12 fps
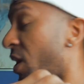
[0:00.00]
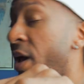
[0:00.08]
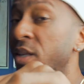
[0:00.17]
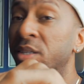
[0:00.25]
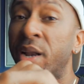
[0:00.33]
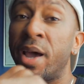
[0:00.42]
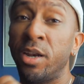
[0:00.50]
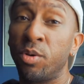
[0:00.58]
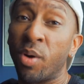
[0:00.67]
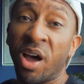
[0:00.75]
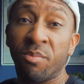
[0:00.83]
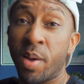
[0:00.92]
lights that I
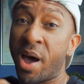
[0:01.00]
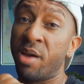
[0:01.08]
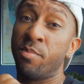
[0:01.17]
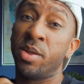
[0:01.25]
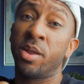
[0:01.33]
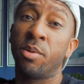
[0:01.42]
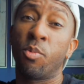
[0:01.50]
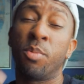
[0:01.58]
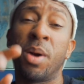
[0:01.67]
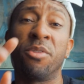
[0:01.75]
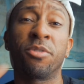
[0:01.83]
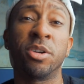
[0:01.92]
do have behind me were
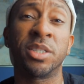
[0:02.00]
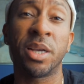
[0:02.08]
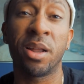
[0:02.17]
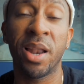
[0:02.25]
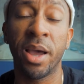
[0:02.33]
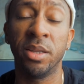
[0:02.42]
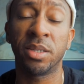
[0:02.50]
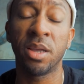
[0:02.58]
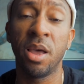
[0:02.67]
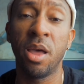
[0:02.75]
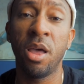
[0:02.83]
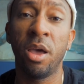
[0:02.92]
my first set of lights.
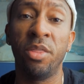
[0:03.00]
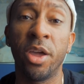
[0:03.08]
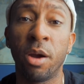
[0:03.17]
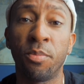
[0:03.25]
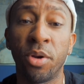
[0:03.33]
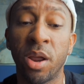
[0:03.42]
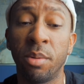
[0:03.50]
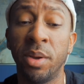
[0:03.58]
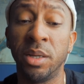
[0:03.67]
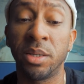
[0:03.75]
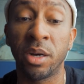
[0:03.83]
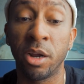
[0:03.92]
They're pretty
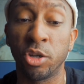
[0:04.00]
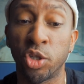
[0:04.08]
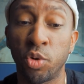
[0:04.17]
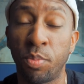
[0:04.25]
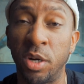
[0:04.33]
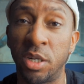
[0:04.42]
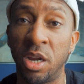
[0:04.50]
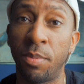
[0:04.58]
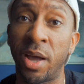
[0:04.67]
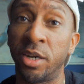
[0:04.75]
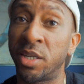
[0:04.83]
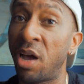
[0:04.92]
amazing, they're super cheap.
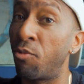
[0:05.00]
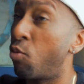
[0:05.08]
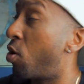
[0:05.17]
I just have